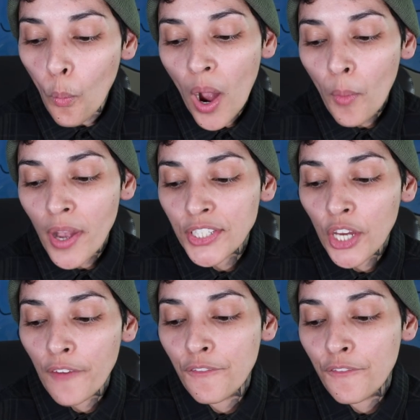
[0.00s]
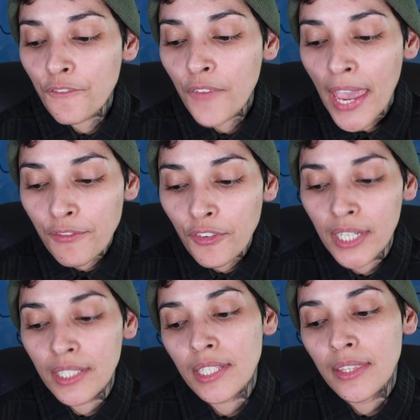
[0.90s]
What was your
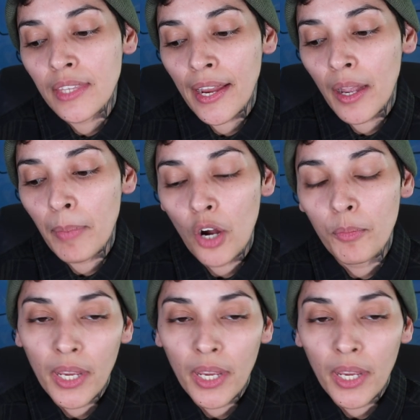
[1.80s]
favorite thing about